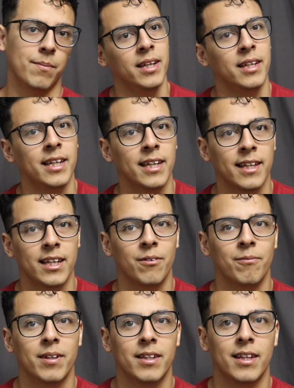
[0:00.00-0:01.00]
Be
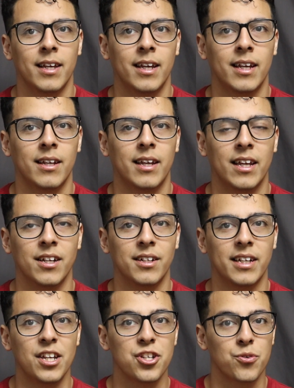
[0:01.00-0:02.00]
dealing with a
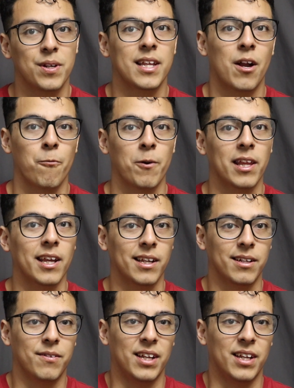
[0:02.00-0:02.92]
injury that really